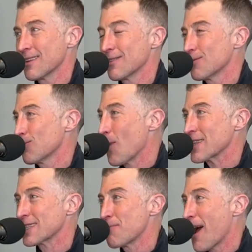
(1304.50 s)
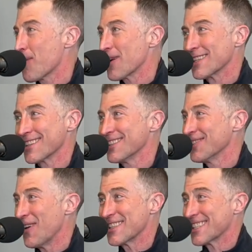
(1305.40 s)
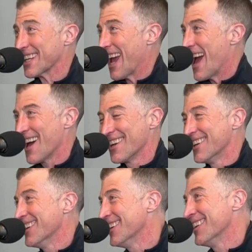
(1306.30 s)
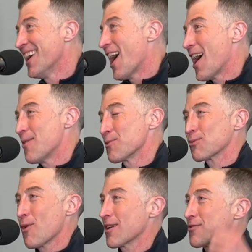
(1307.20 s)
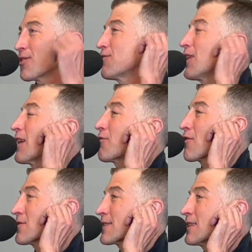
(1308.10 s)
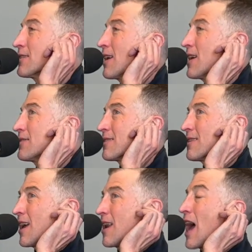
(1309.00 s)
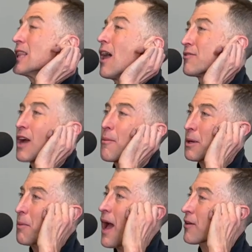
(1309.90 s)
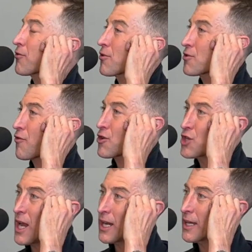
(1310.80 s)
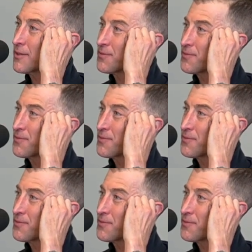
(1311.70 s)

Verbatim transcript: wets my whistle once again with one of the flavors, and I love coming back for Jenny.